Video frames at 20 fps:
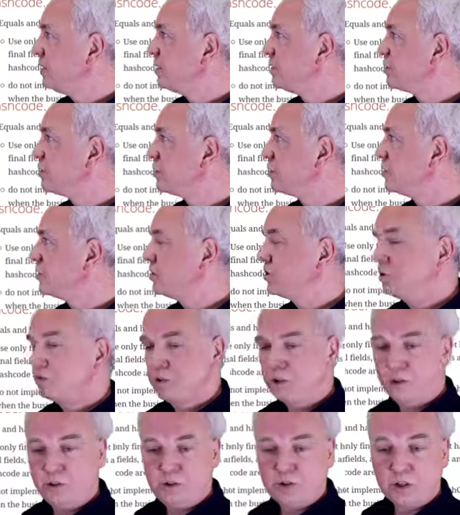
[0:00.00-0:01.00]
So it
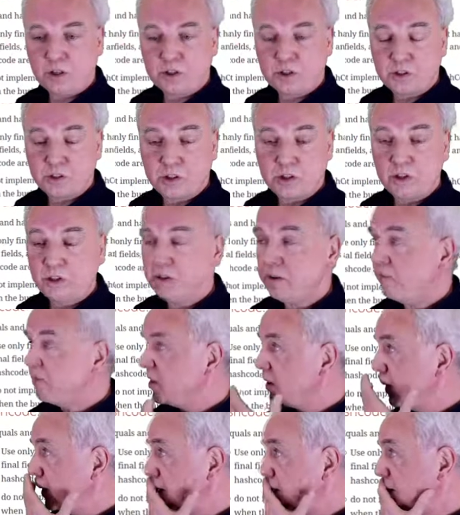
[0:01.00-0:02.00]
is just a,
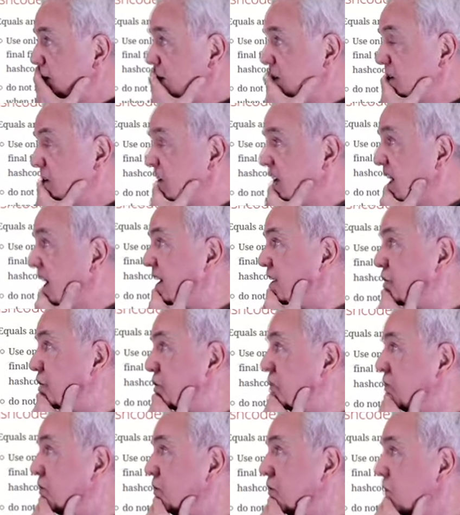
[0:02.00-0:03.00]
a, a guide
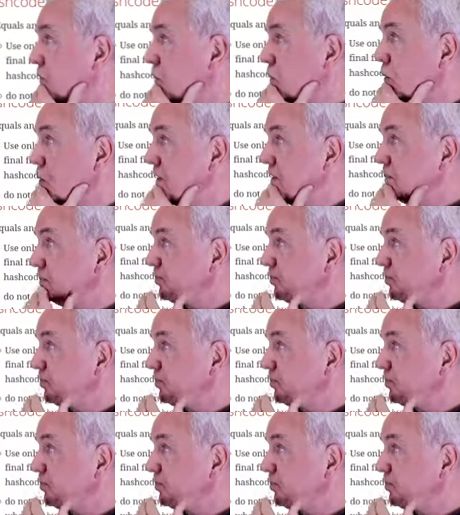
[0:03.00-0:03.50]
uh, for me.